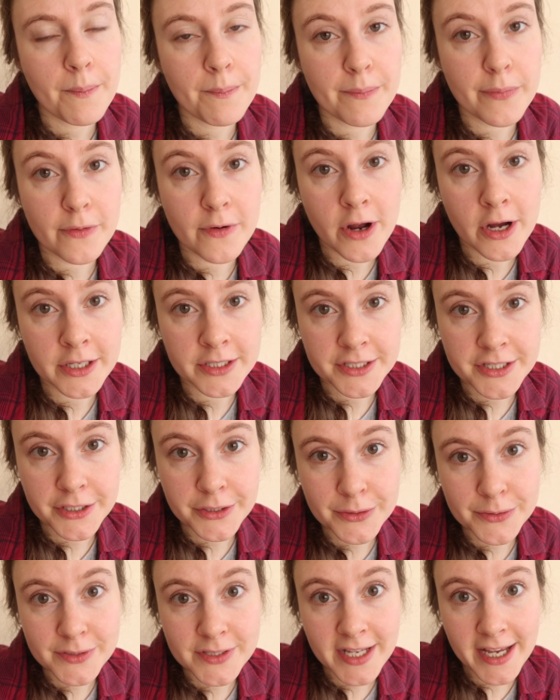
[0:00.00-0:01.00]

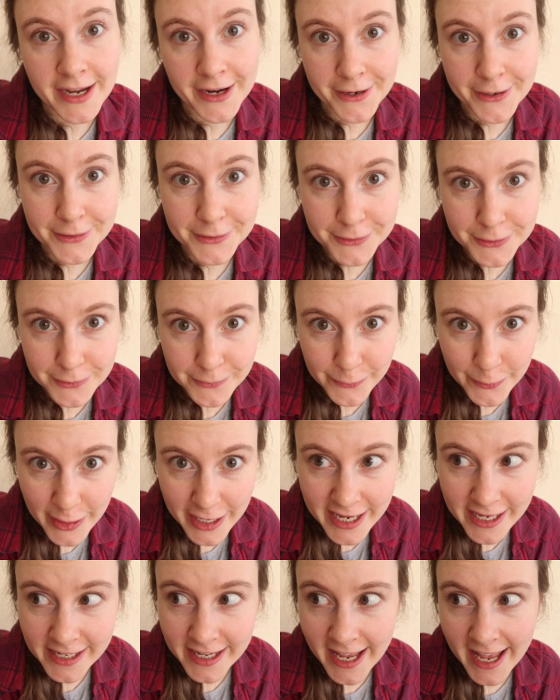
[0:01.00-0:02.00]
Bronto's character
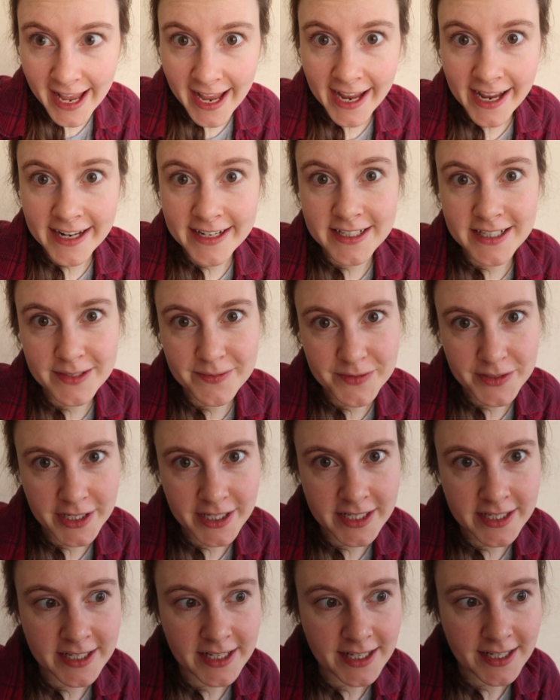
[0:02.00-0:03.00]
rig, and I've
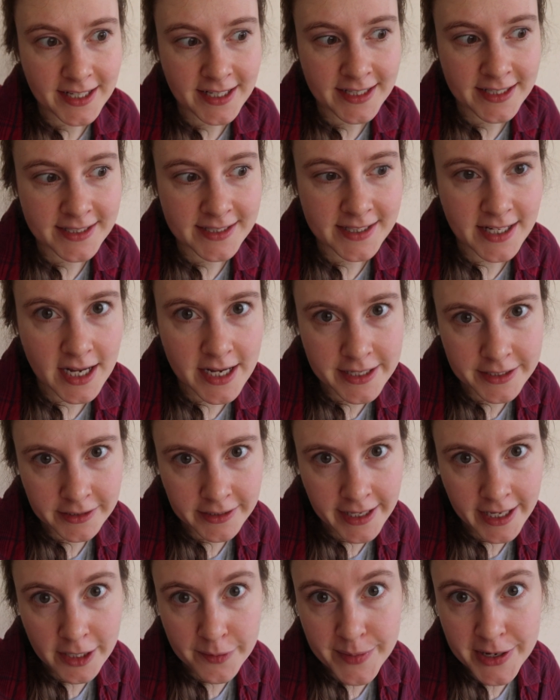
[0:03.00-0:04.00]
done his
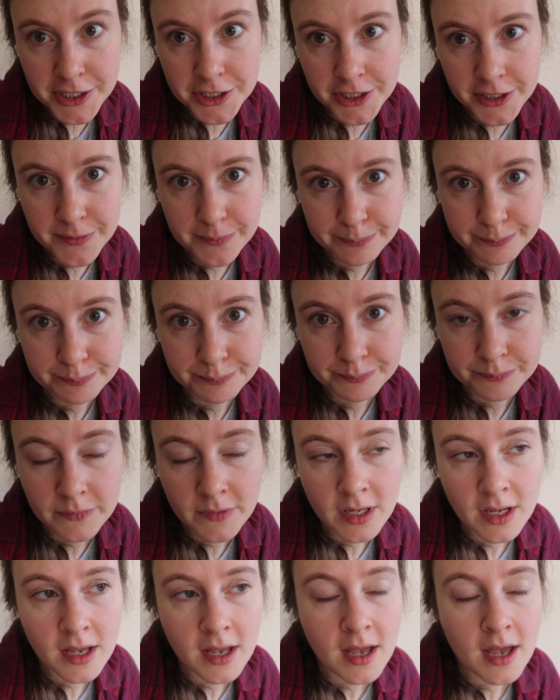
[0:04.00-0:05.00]
idle animation.
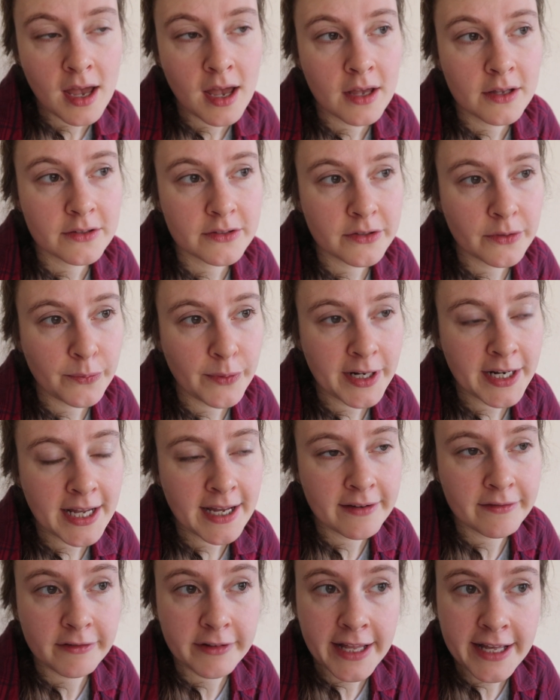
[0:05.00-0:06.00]
So what I
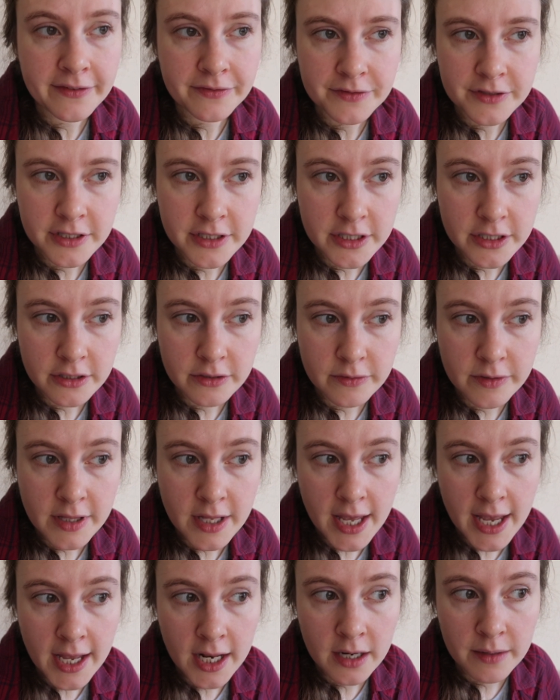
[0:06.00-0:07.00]
have left to do in
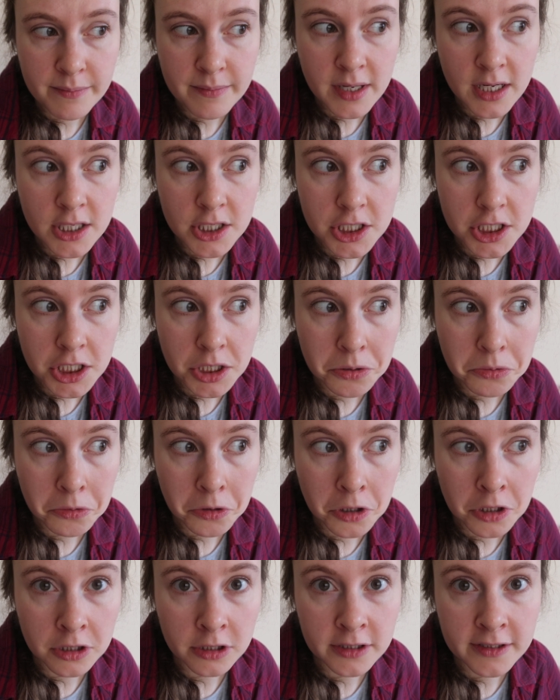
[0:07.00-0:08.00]
the animation
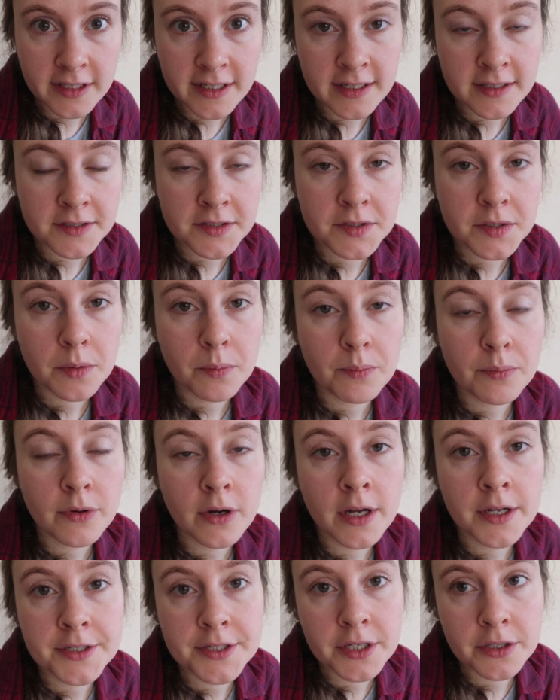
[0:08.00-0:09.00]
world is
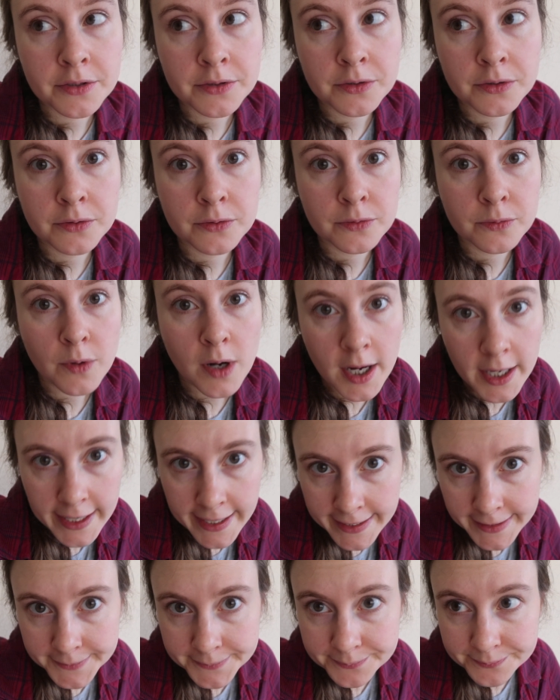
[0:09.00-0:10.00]
Bronto
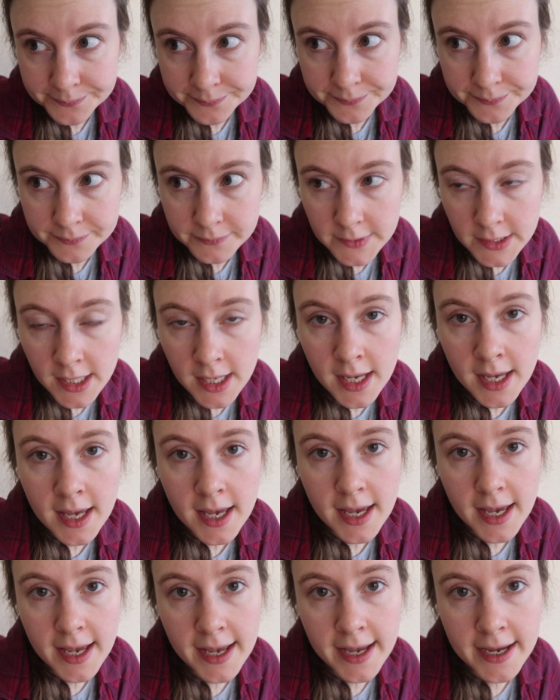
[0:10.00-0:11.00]
walking
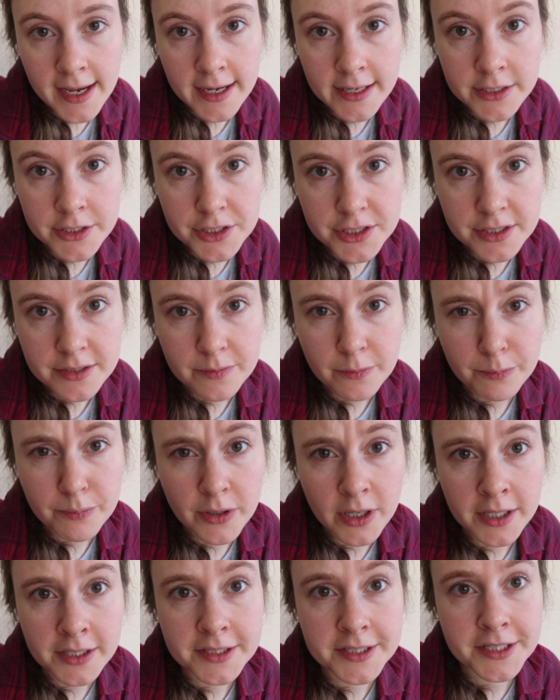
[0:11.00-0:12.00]
and
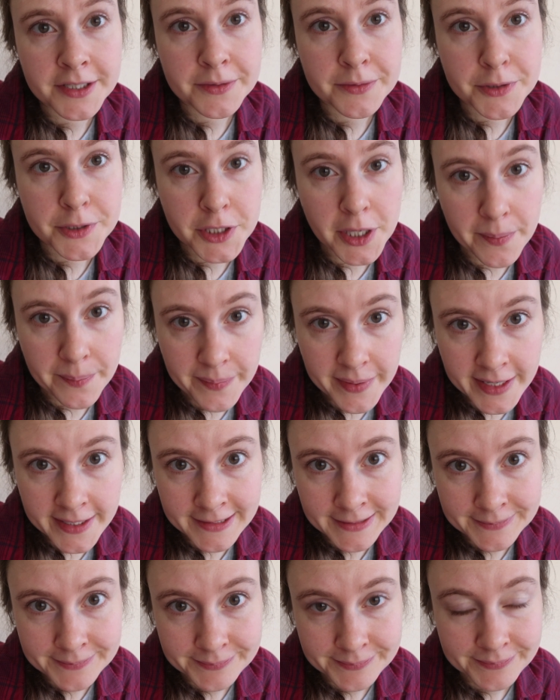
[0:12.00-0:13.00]
Bronto
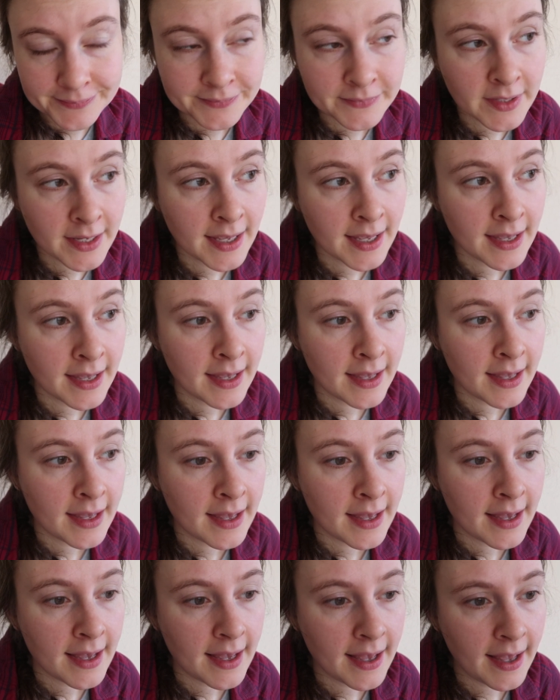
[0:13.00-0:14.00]
jumping,
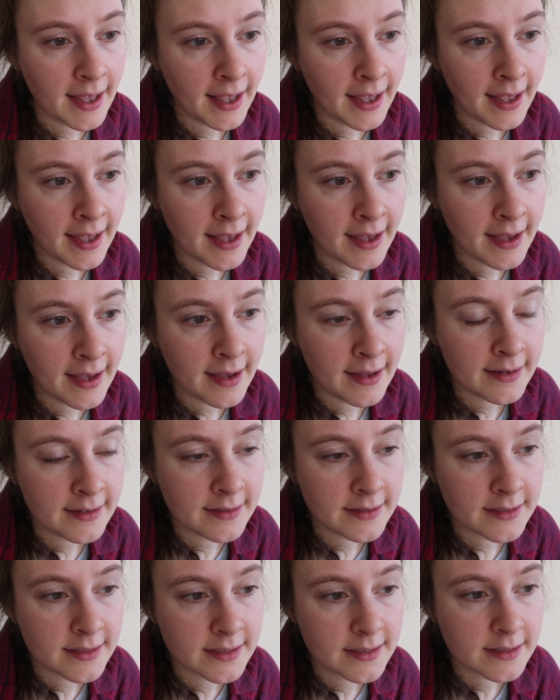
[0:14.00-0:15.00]

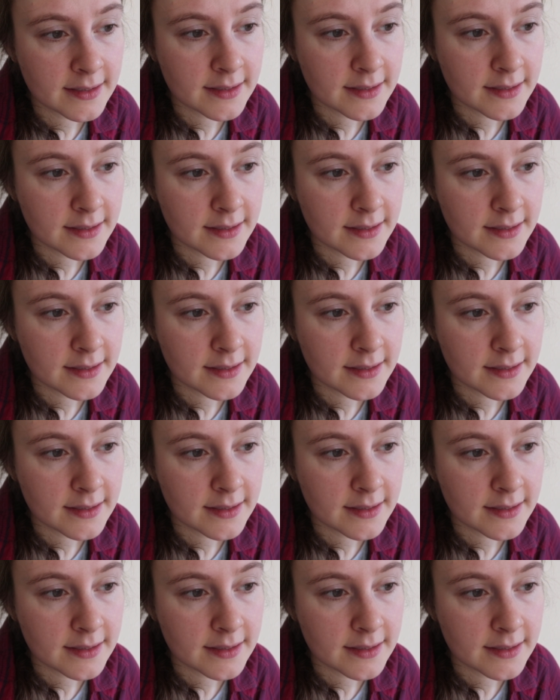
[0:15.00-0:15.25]
and